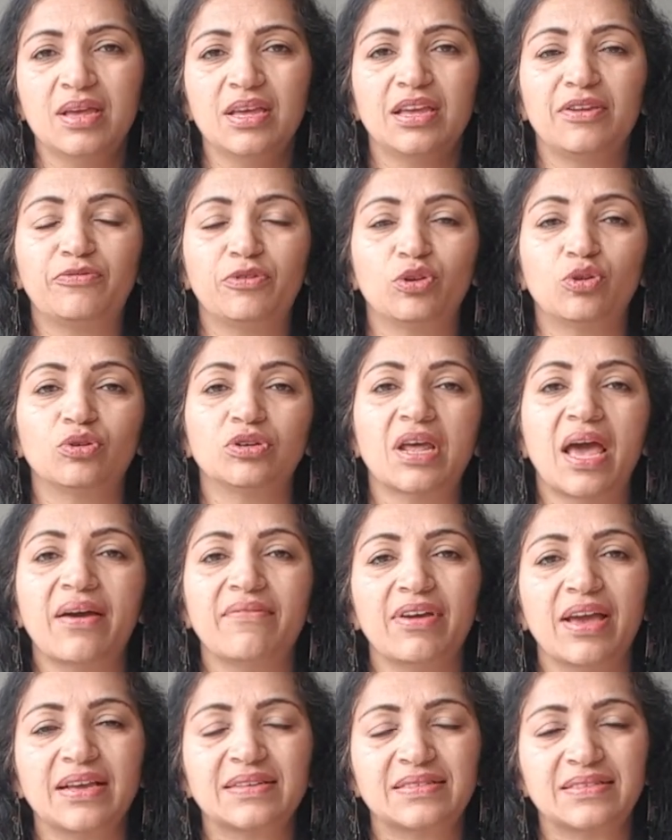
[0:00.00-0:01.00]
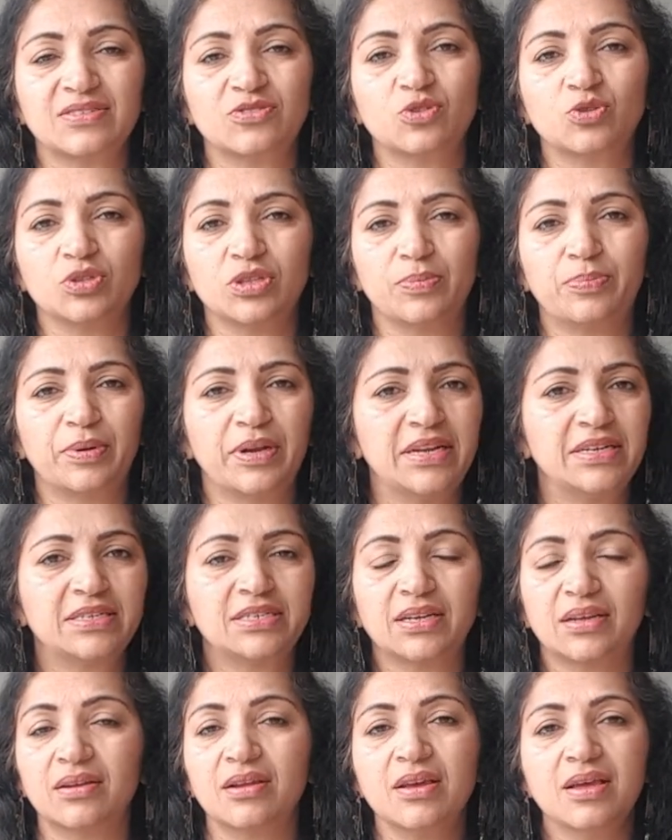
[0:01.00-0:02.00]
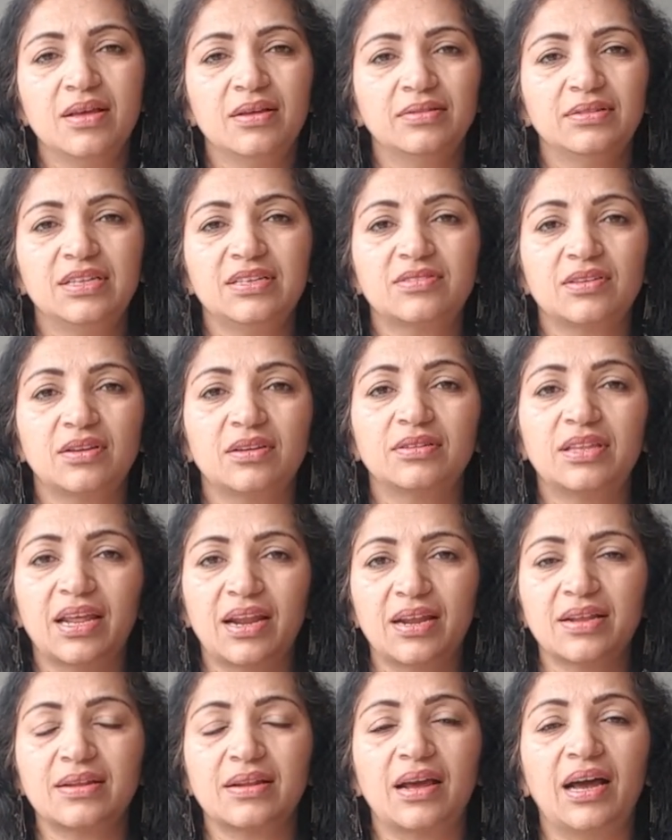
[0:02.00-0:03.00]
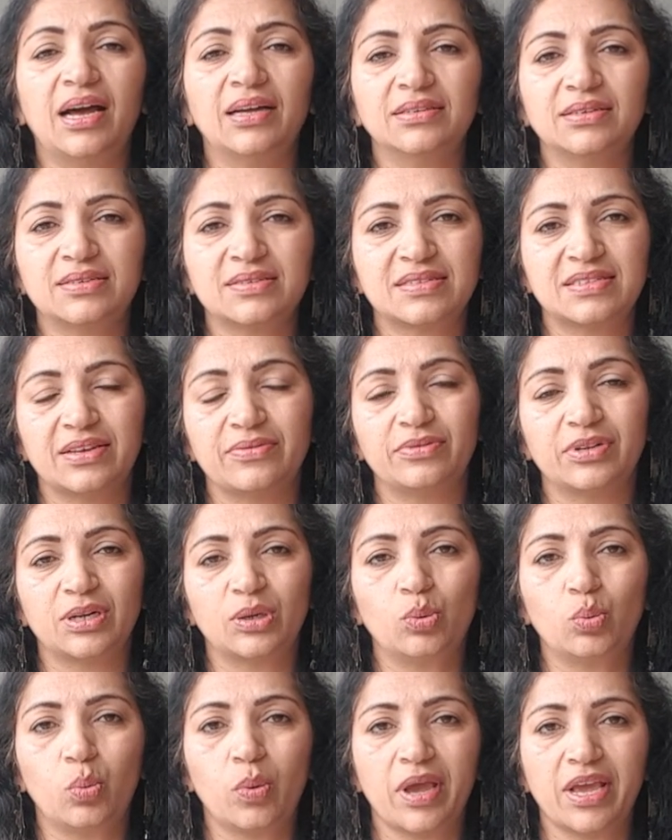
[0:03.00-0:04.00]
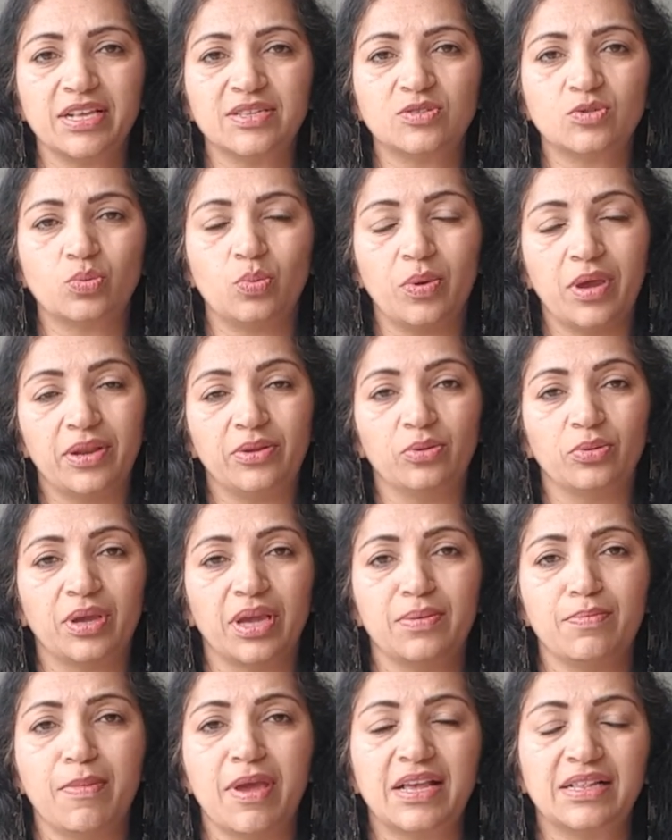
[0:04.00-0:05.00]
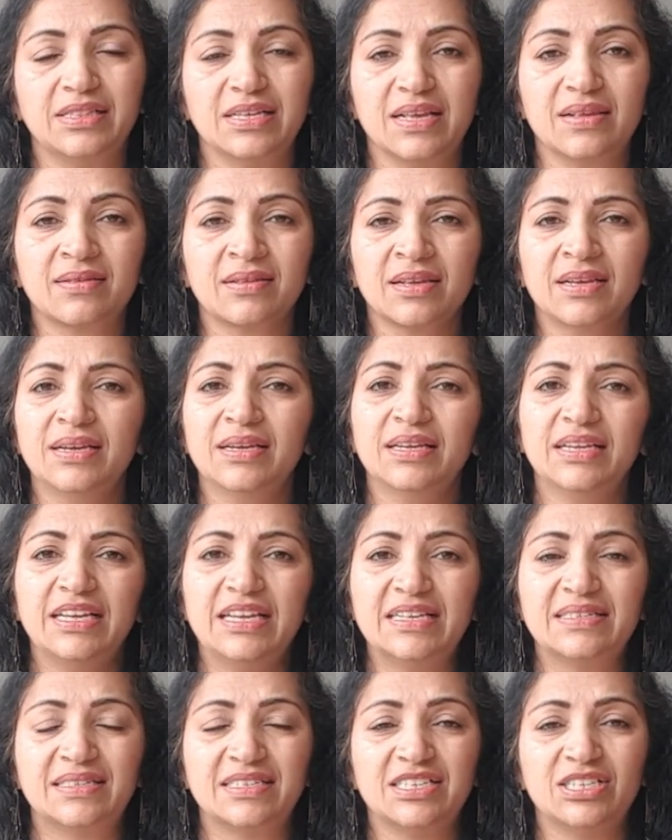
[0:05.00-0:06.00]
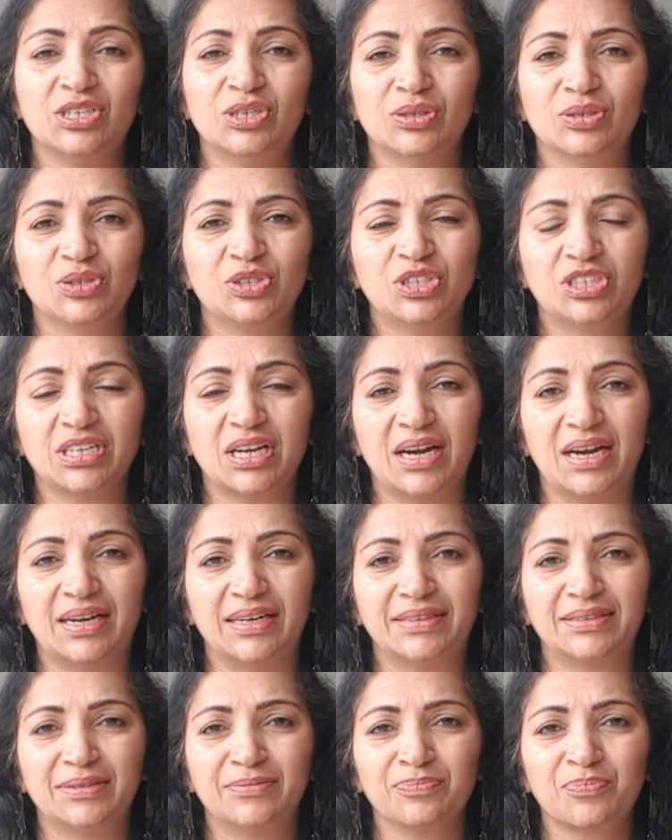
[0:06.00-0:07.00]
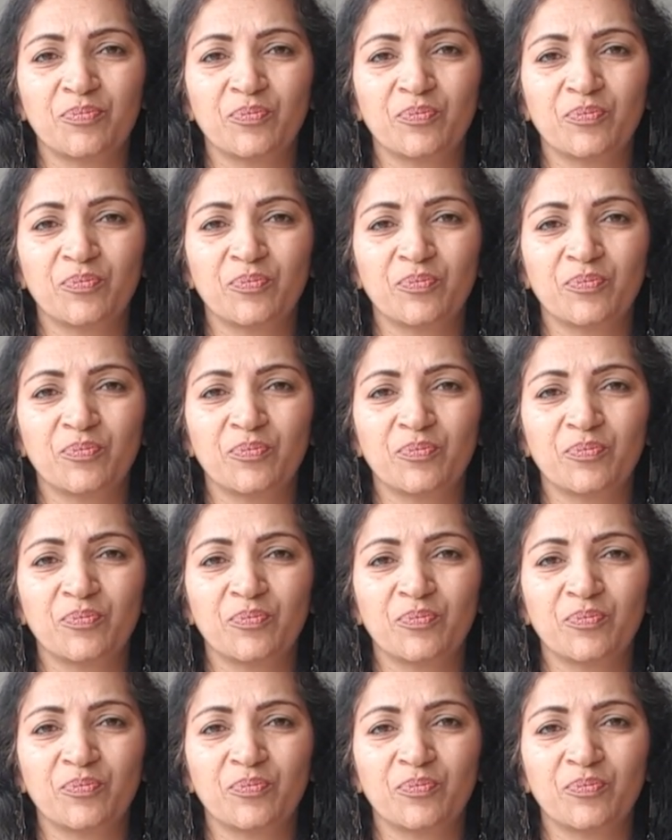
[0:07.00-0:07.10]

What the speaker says: If you don't have access to the printer, there are other several ways where you can make this easy chart,